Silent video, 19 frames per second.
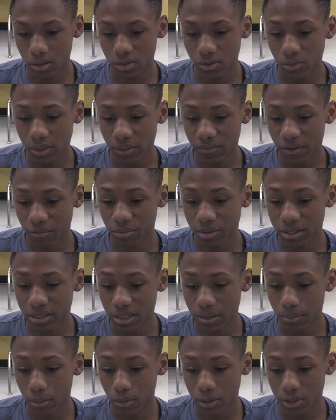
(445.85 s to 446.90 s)

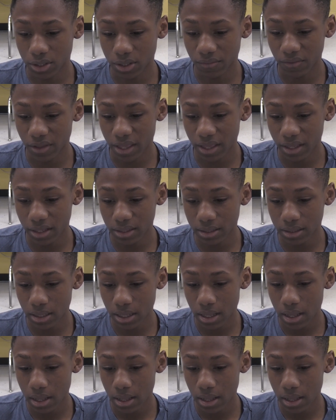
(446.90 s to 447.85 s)
25% portion of kids,